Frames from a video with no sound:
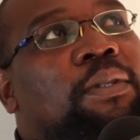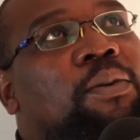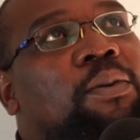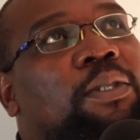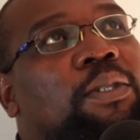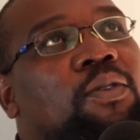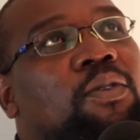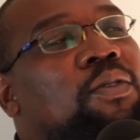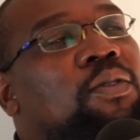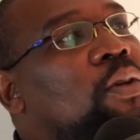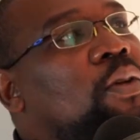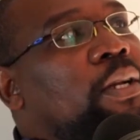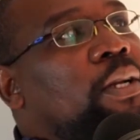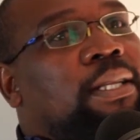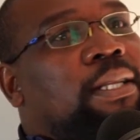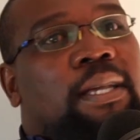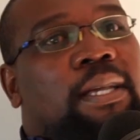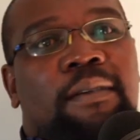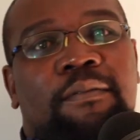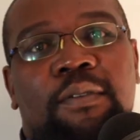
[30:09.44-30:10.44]
was
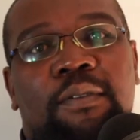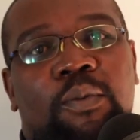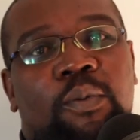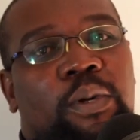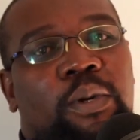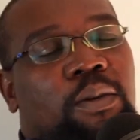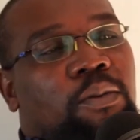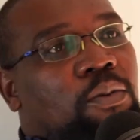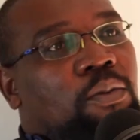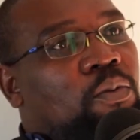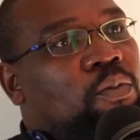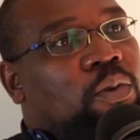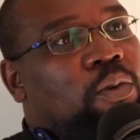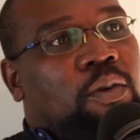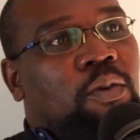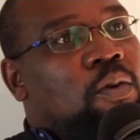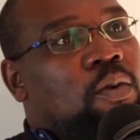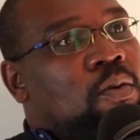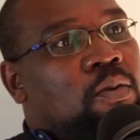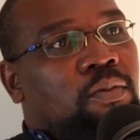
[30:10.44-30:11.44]
authority everywhere you would
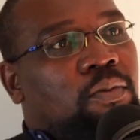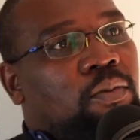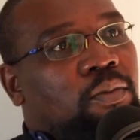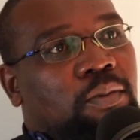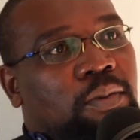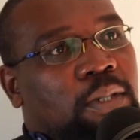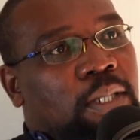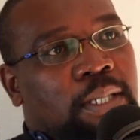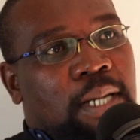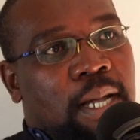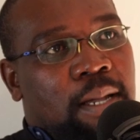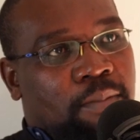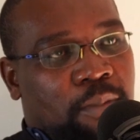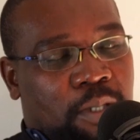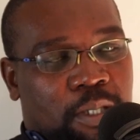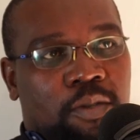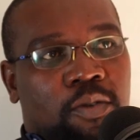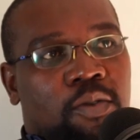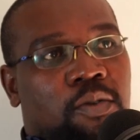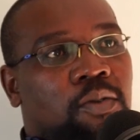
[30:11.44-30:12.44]
go. The time
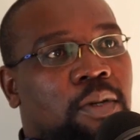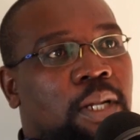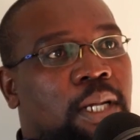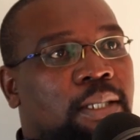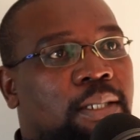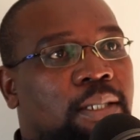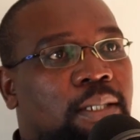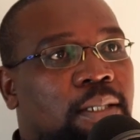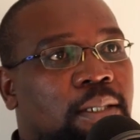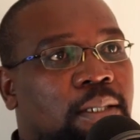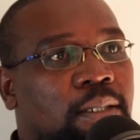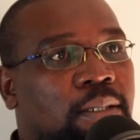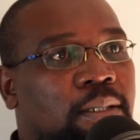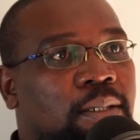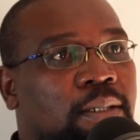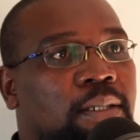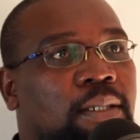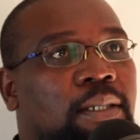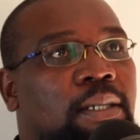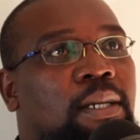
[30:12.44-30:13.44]
sikhula thina.
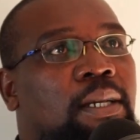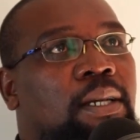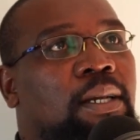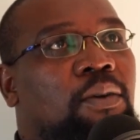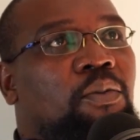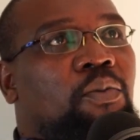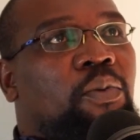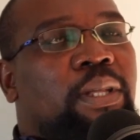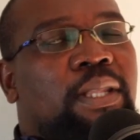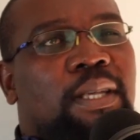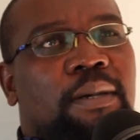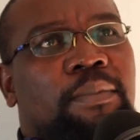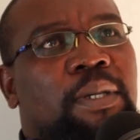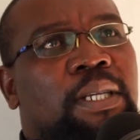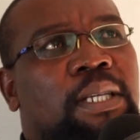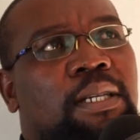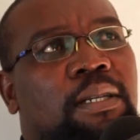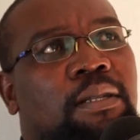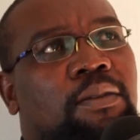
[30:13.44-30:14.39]
Whether be it